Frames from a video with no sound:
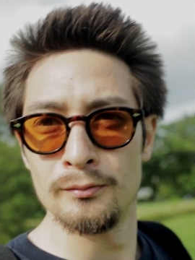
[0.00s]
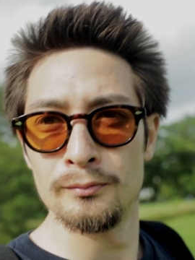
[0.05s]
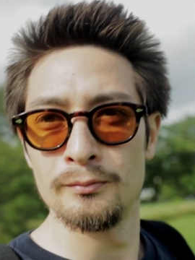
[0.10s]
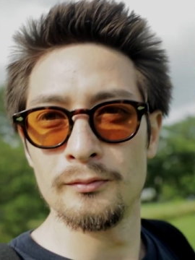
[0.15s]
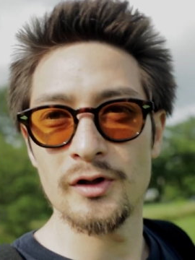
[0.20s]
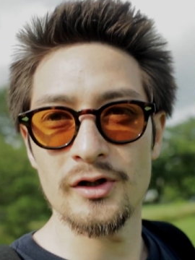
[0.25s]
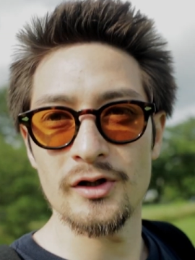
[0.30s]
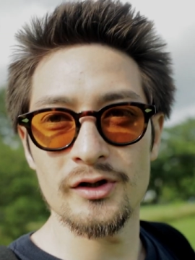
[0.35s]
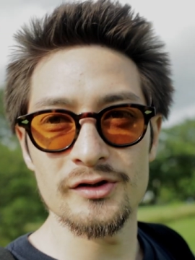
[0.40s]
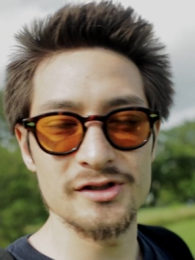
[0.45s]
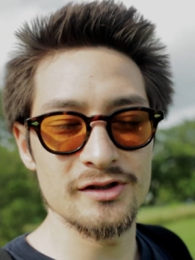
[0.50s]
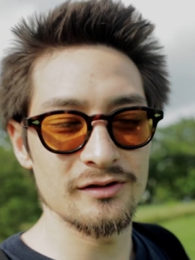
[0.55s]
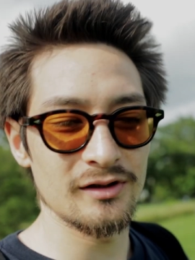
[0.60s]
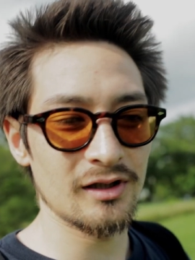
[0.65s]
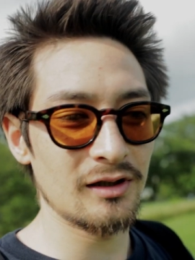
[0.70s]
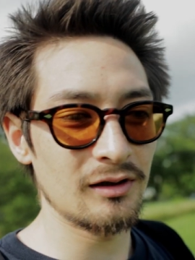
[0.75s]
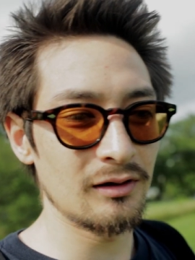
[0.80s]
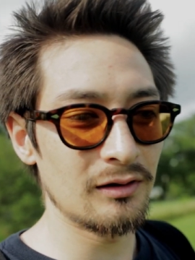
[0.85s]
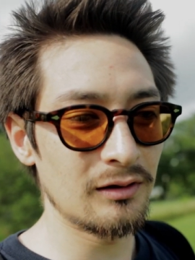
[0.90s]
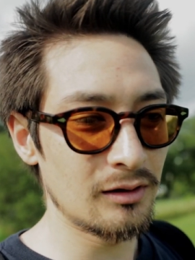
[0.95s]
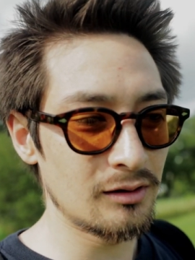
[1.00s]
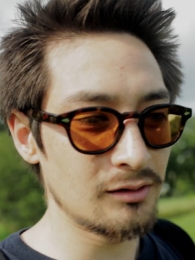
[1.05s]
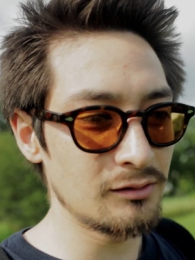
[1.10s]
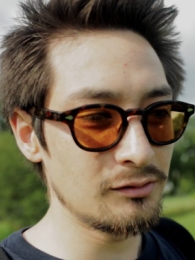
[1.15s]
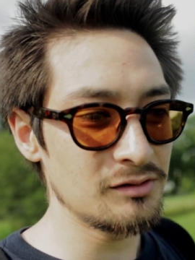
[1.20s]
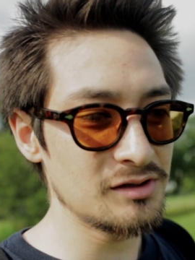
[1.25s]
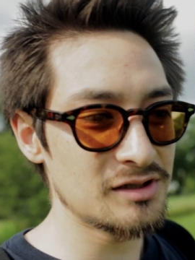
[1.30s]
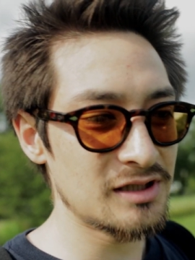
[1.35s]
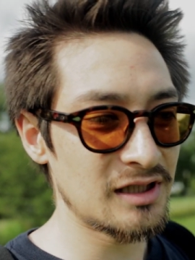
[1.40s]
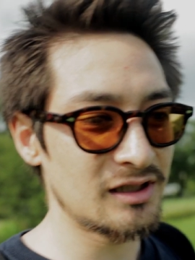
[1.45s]
But also the
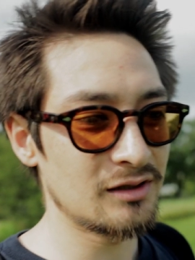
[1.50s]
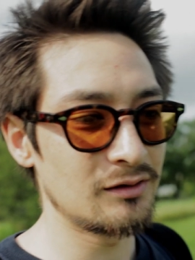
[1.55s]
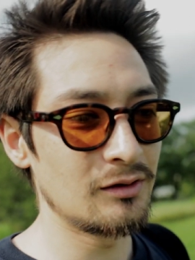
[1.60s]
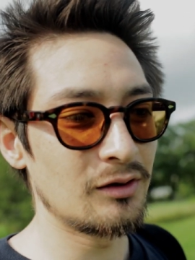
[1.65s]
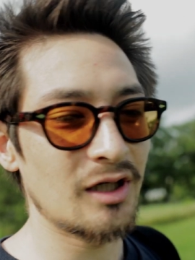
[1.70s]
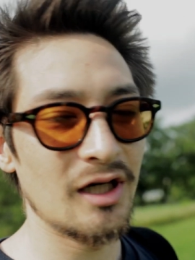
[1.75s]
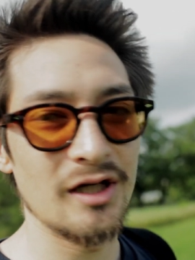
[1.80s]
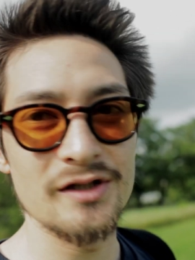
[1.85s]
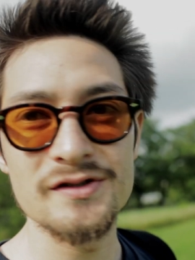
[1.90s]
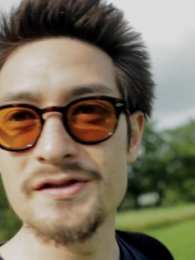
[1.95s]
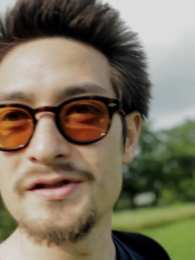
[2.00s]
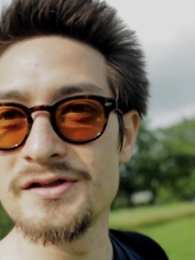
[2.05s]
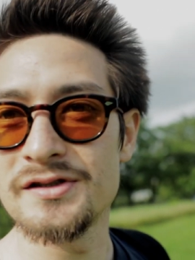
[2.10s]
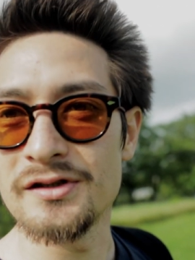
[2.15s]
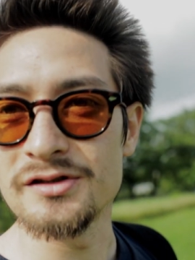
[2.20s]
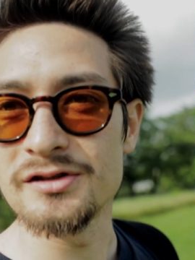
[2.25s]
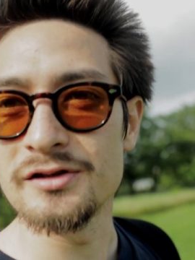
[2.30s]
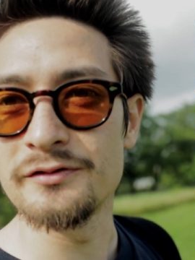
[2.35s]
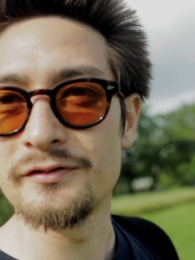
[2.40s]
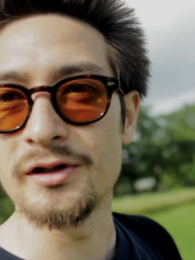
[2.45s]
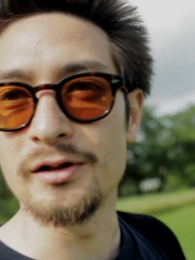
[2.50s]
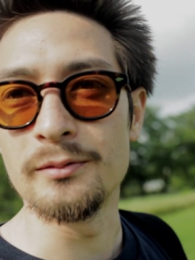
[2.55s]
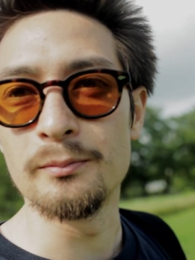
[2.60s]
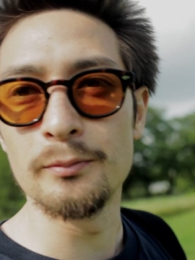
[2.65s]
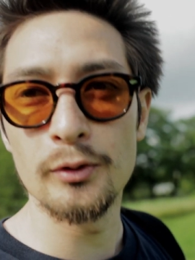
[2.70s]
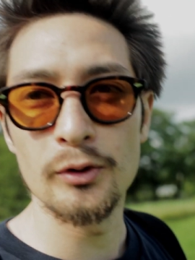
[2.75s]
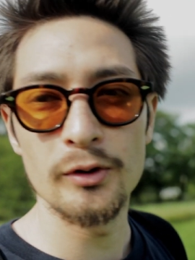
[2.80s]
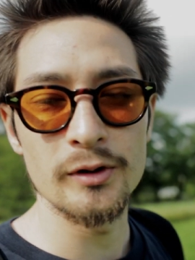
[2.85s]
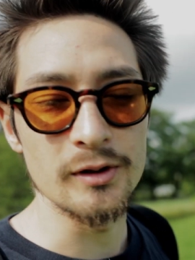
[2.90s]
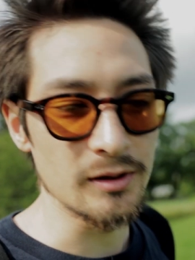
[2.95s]
clothes and the location is also very
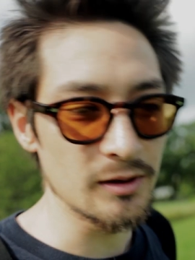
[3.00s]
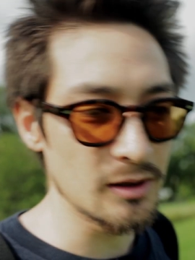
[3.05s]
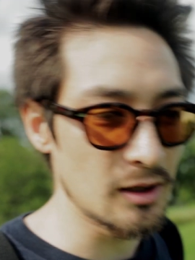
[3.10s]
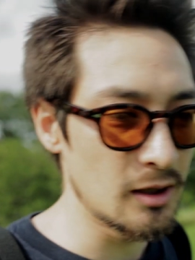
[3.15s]
important.